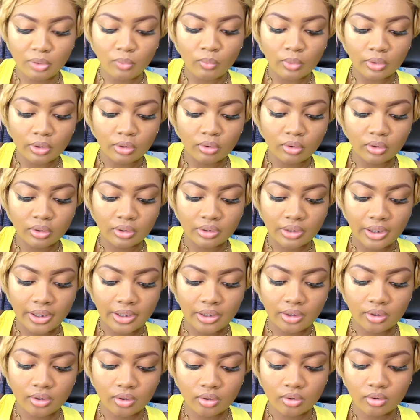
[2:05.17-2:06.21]
want to look
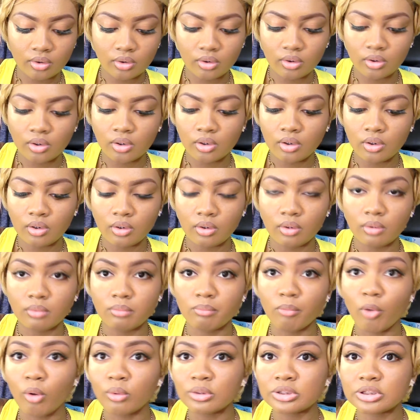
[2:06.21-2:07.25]
like
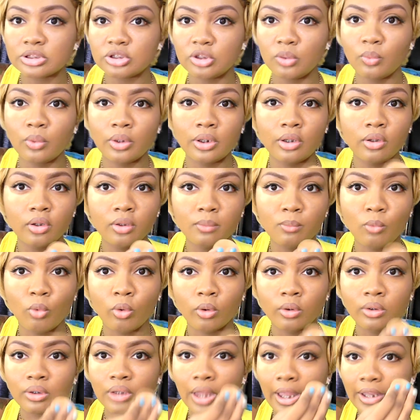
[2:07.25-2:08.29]
you want to look
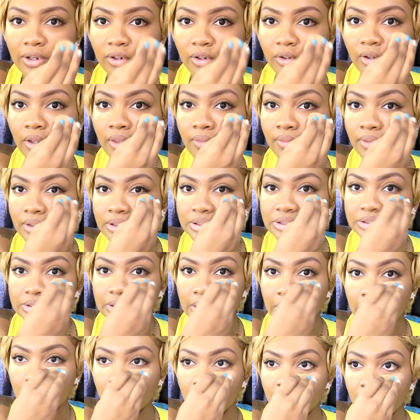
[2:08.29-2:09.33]
more lighter in this
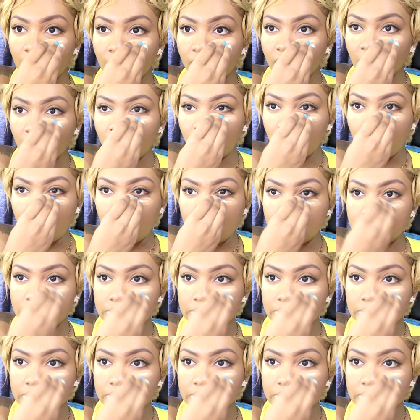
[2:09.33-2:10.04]
area of your face.